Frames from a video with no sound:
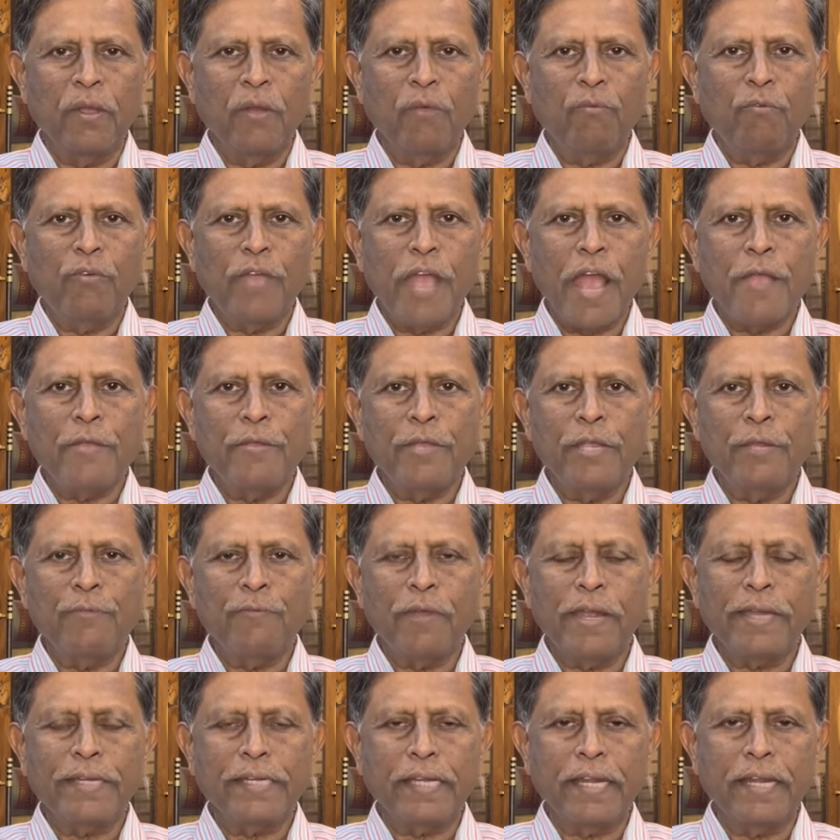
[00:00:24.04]
We have
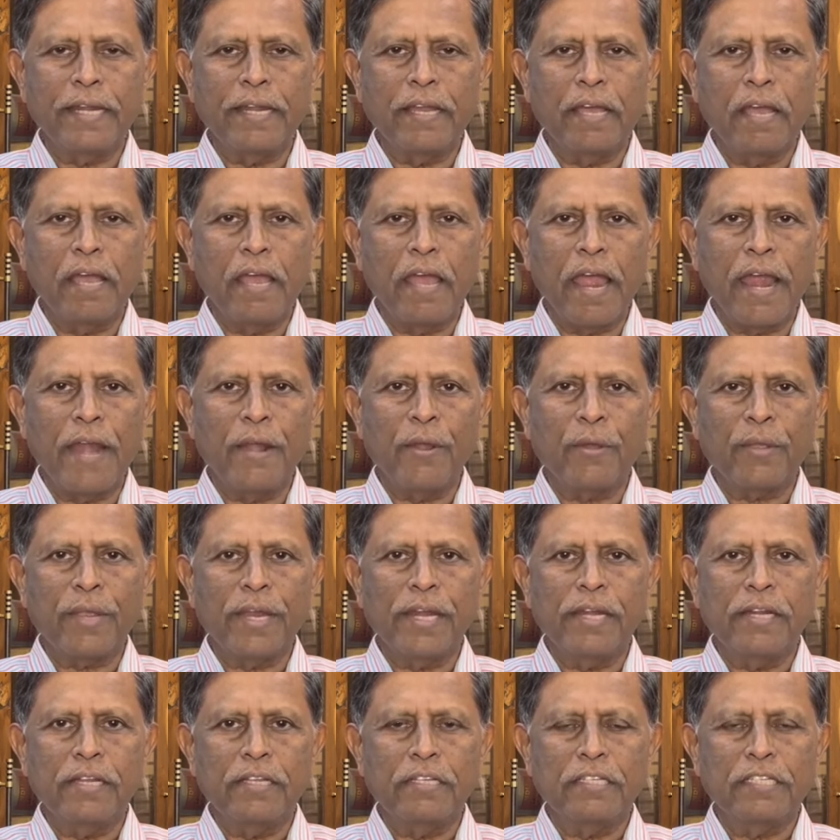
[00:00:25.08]
invited
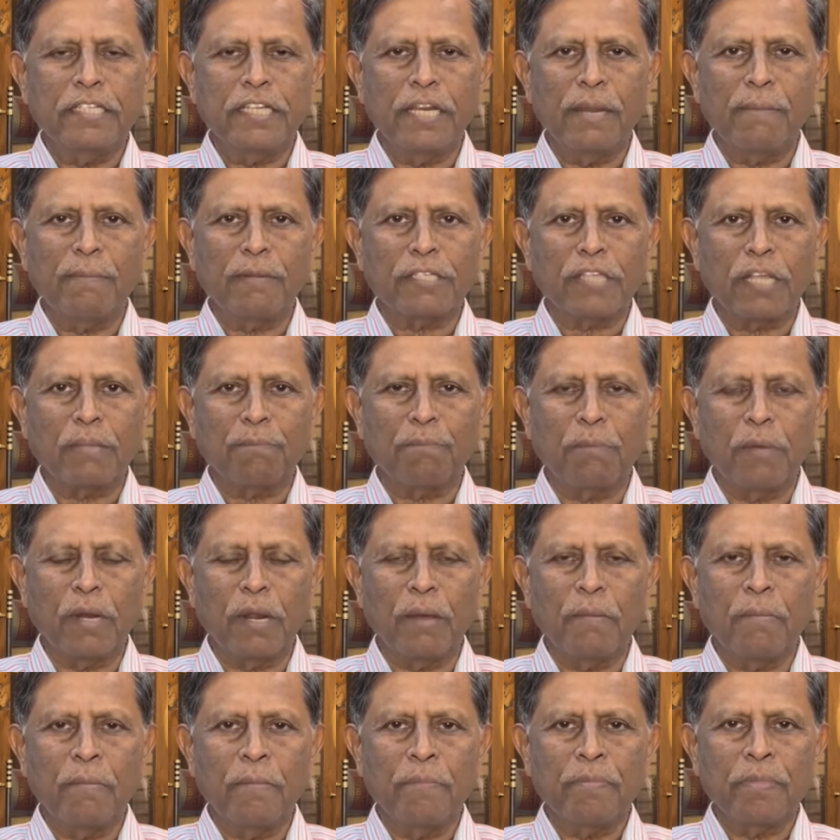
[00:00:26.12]
Advocate Shreeprasad
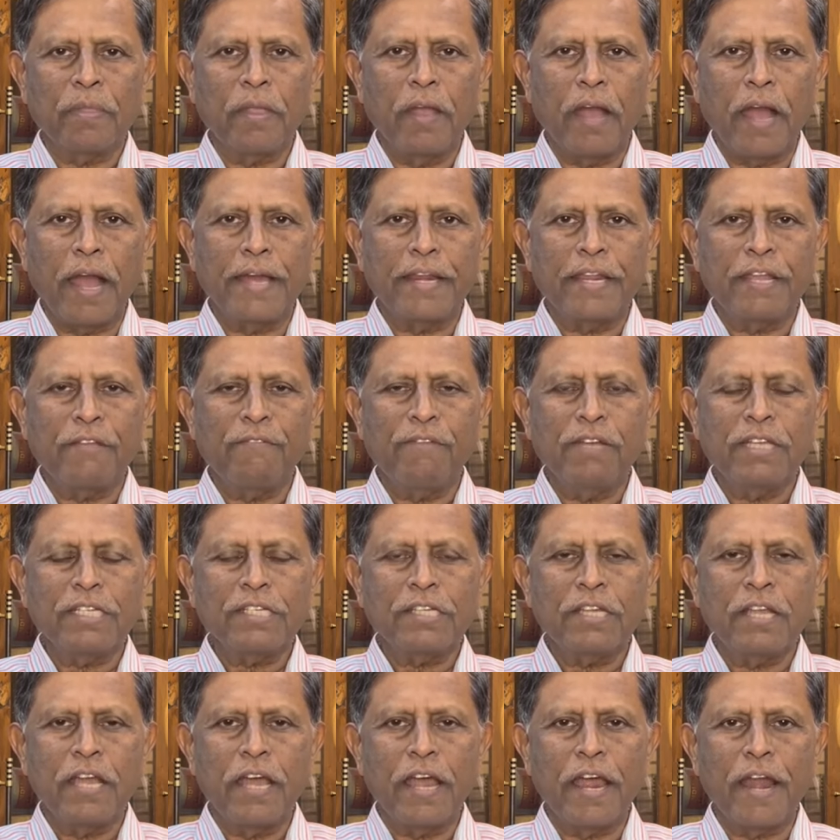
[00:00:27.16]
Parab. I
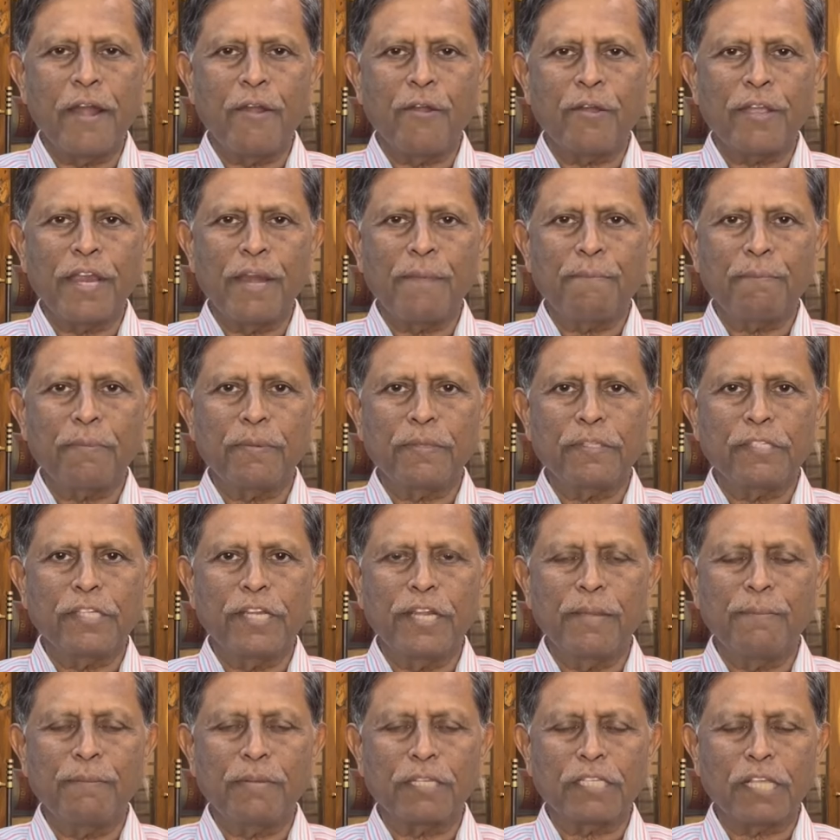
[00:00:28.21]
request Advocate
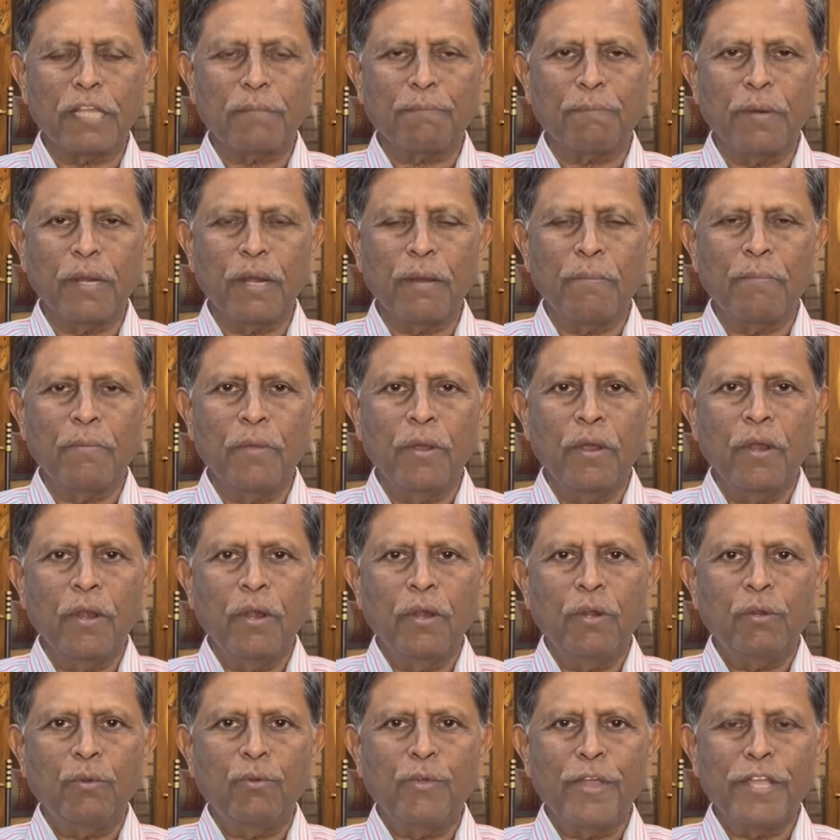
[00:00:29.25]
Shreeprasad Parab
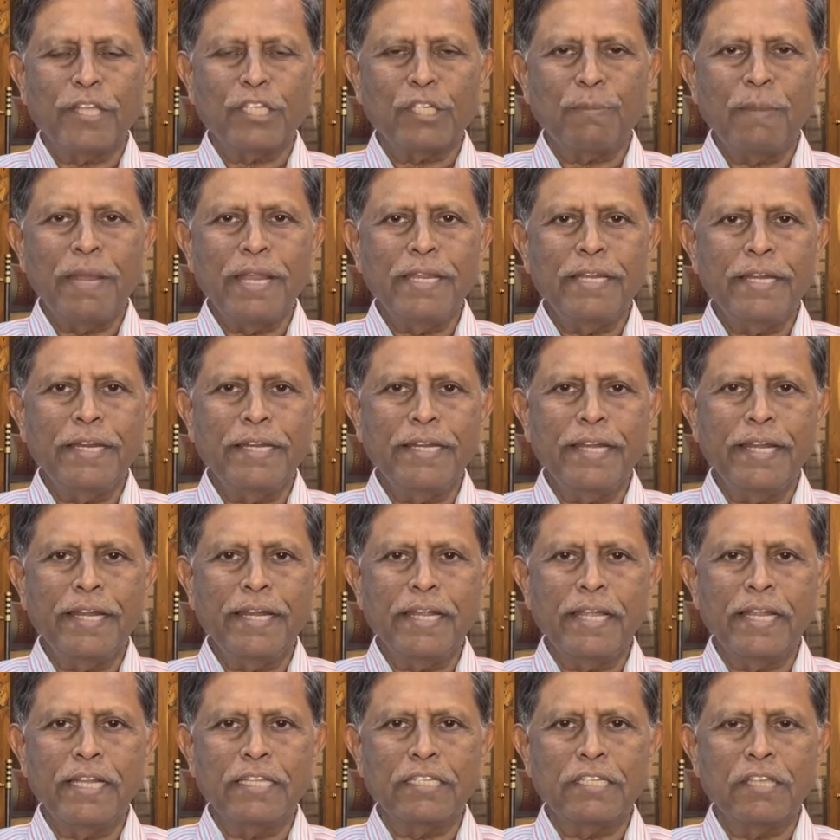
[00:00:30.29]
to explain in
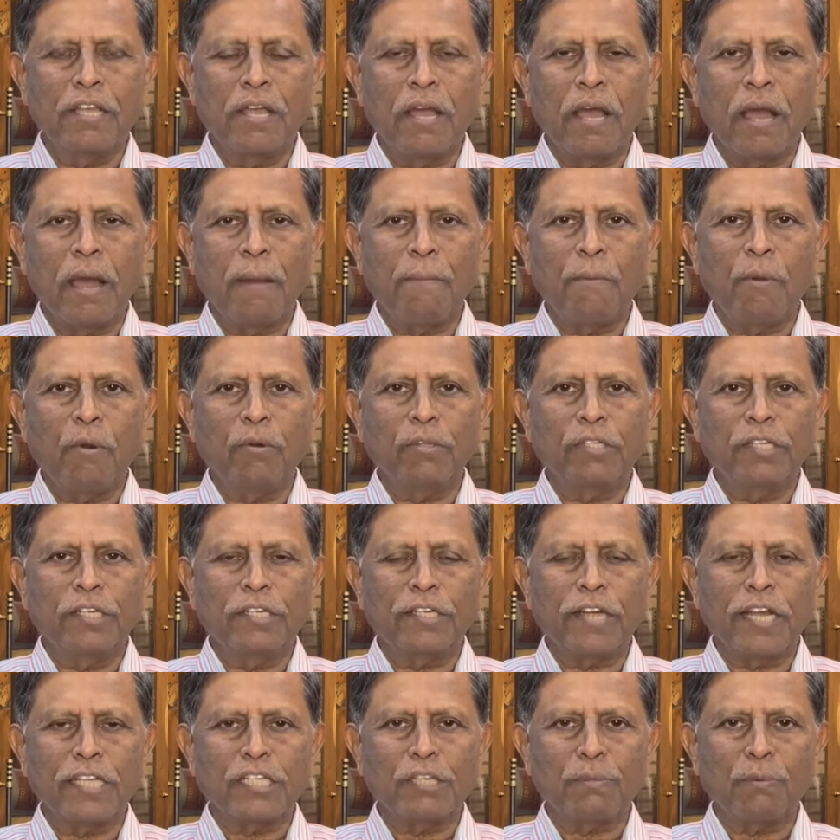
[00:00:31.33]
details about the
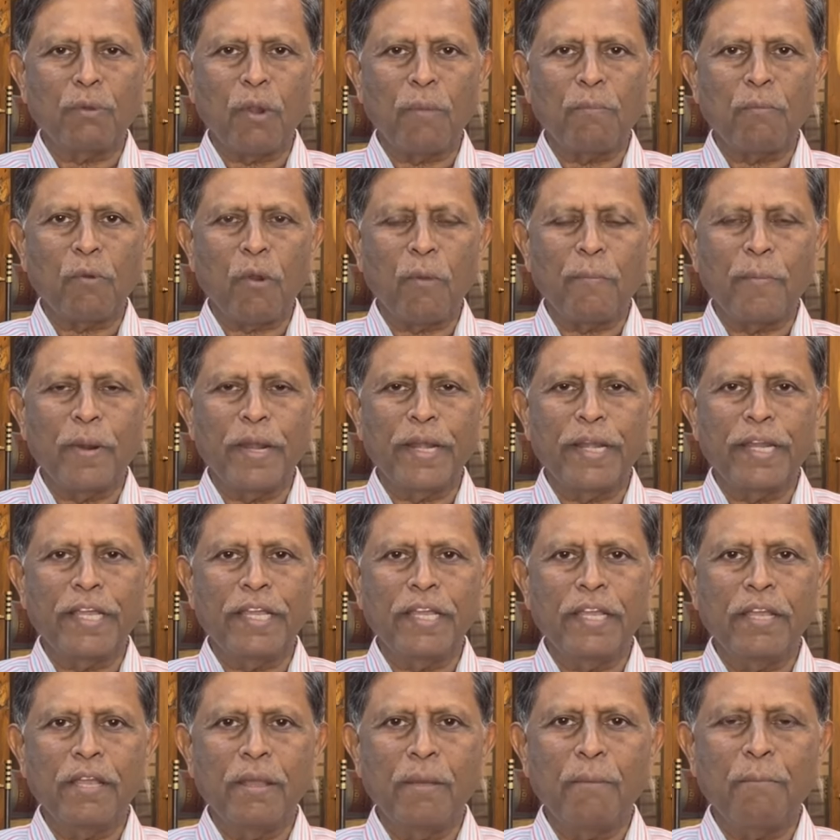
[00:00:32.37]
transfer of
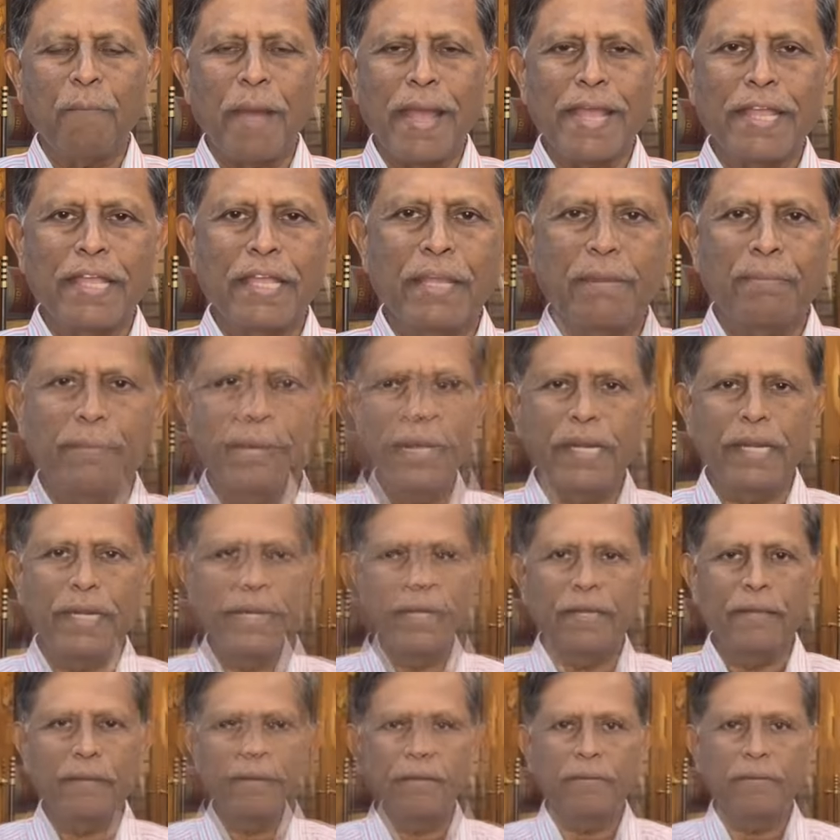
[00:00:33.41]
property by gift deed.